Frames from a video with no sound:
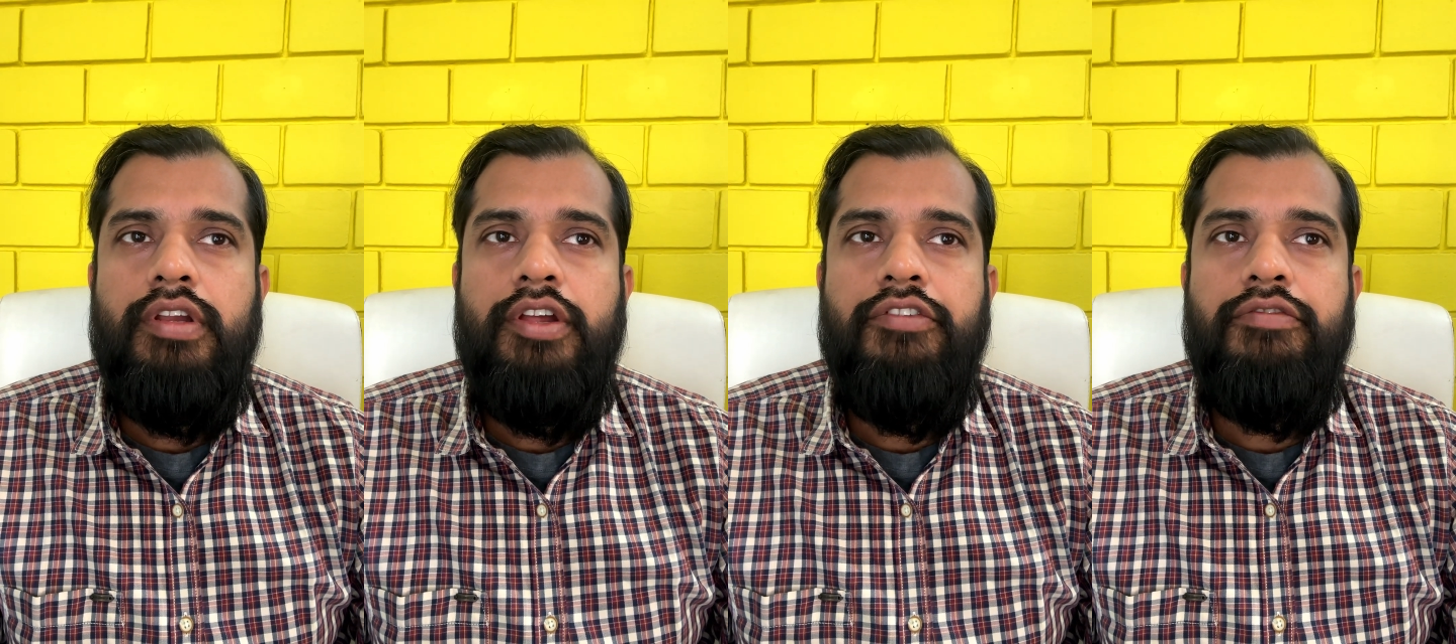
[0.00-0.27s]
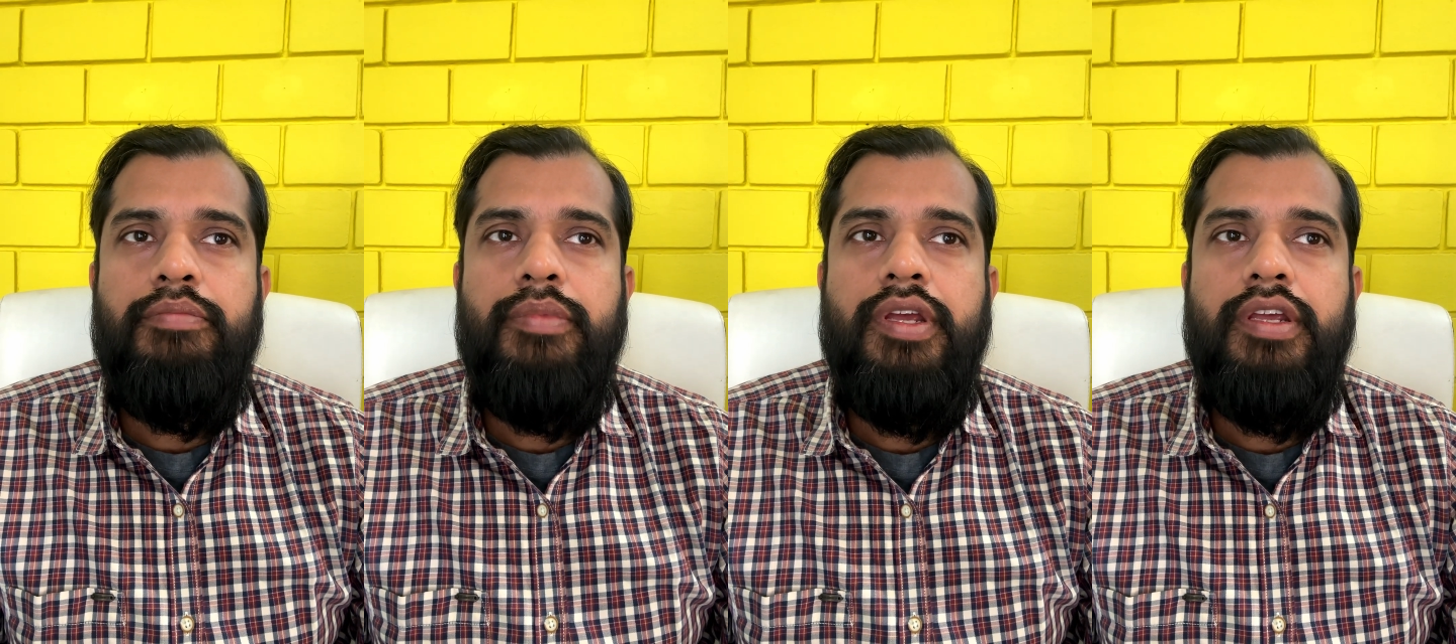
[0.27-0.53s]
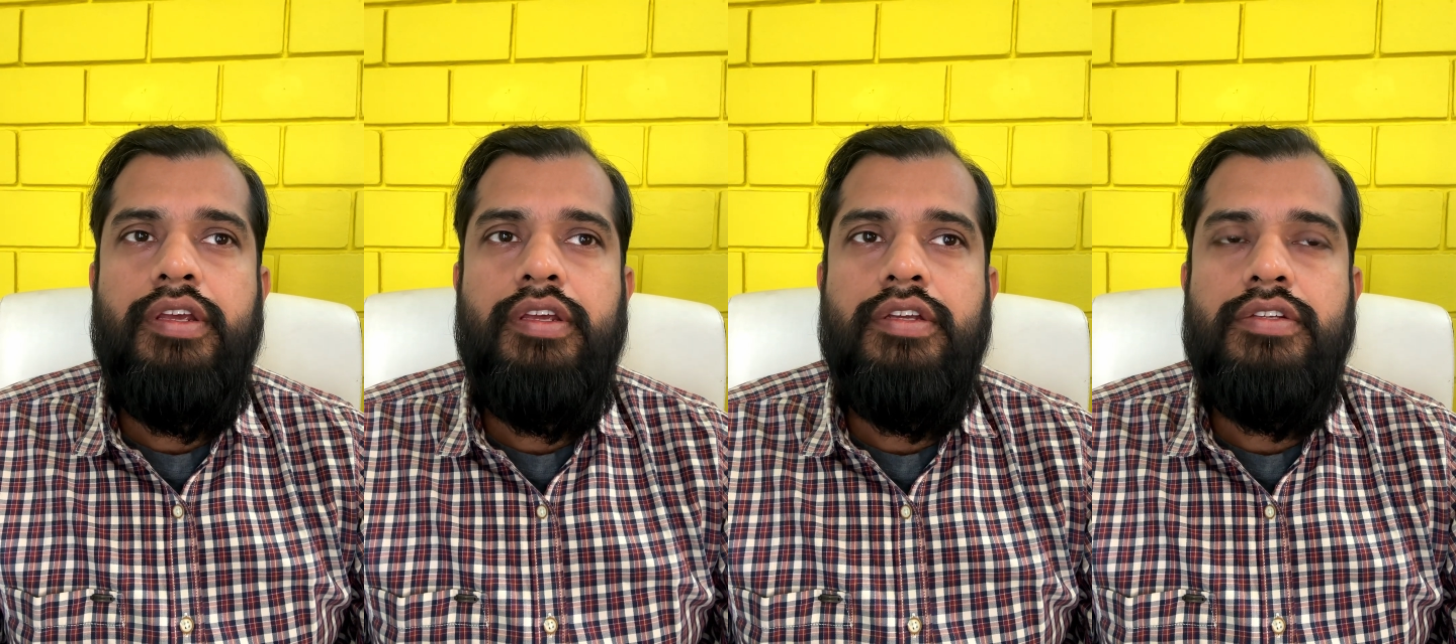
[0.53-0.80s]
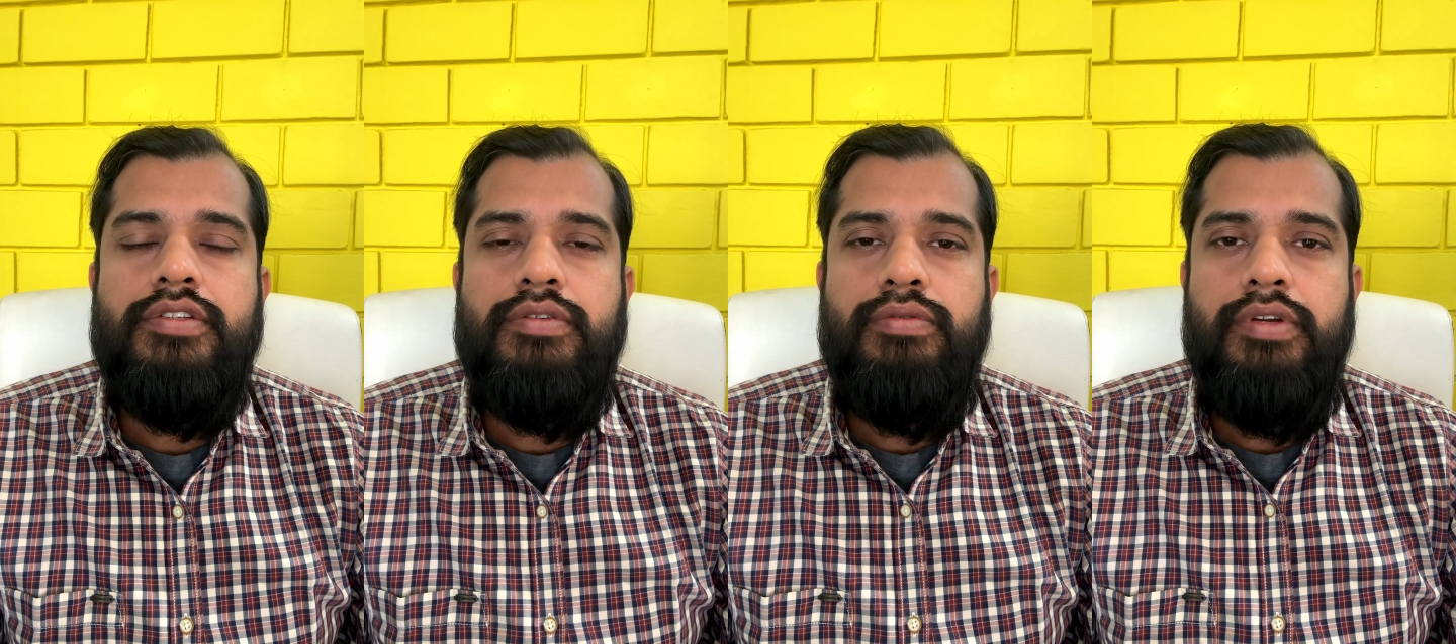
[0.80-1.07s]
of my
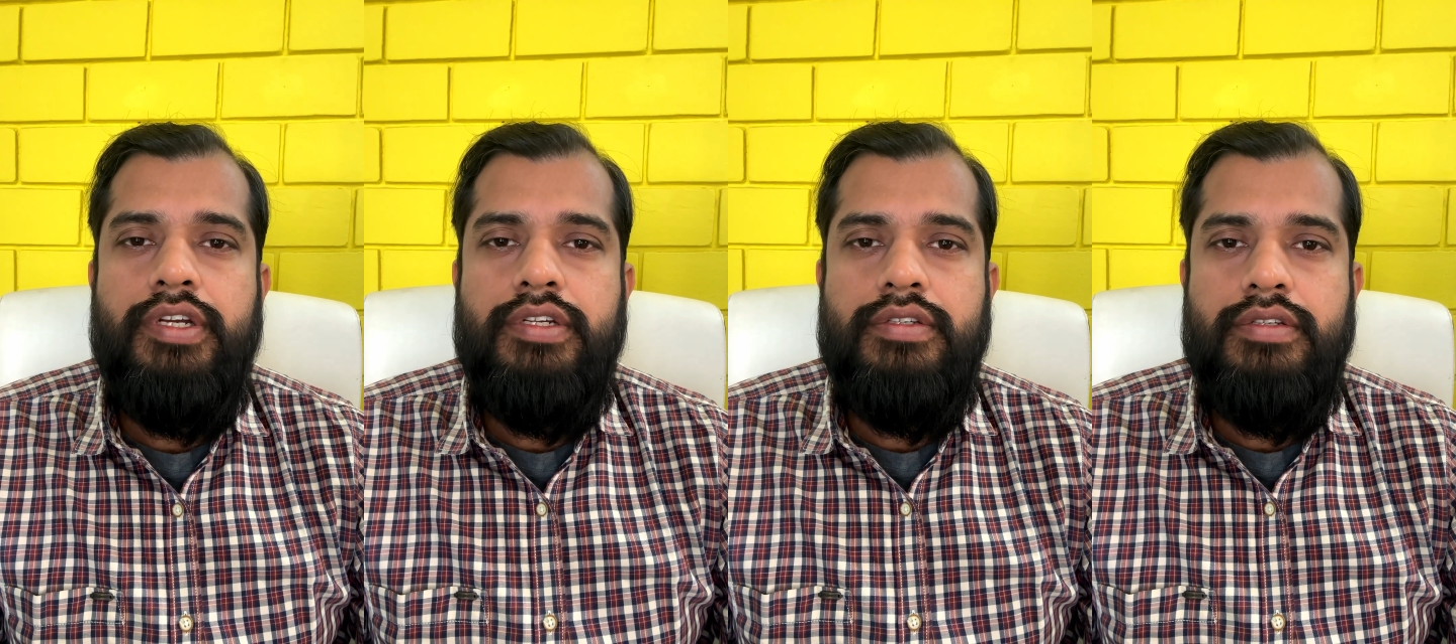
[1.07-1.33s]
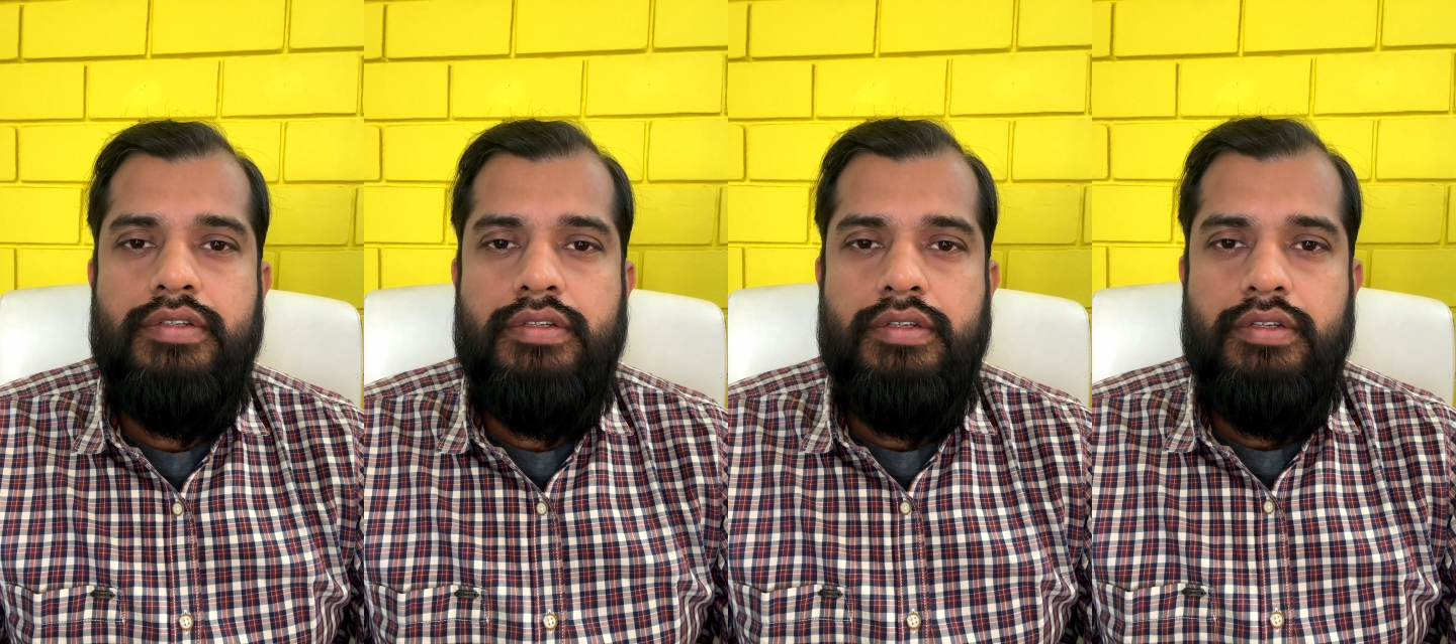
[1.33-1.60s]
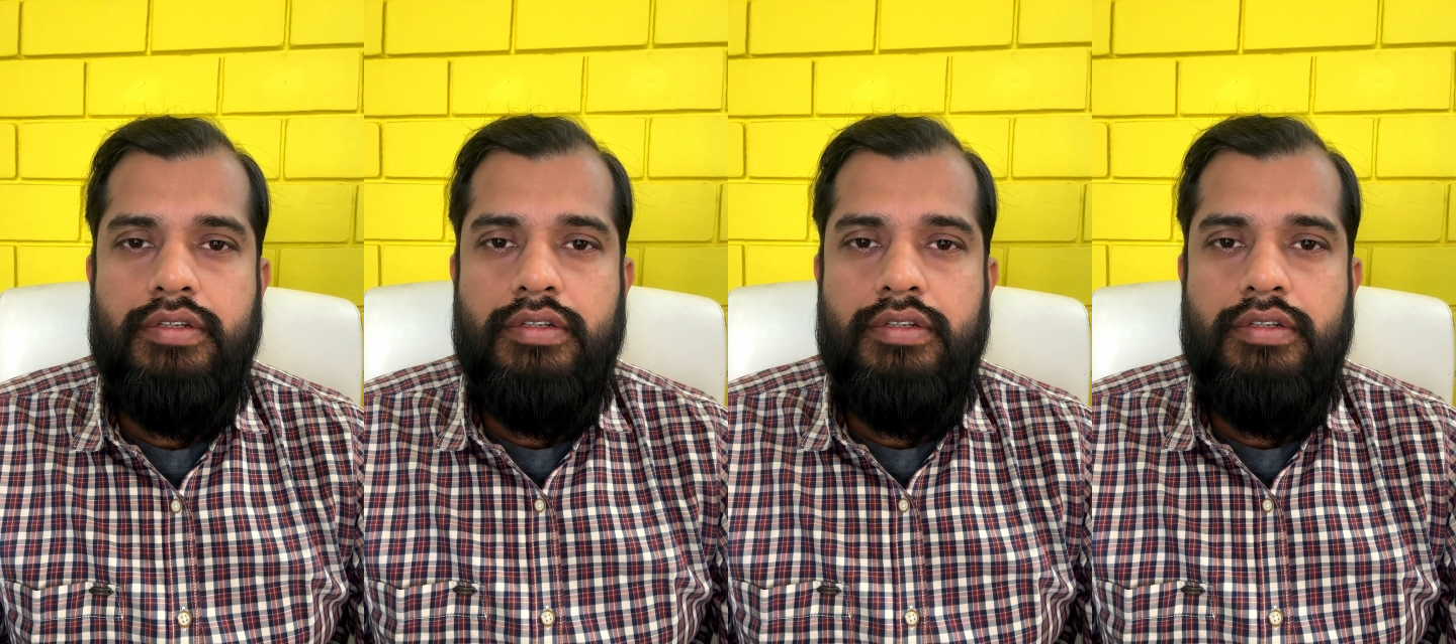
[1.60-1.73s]
students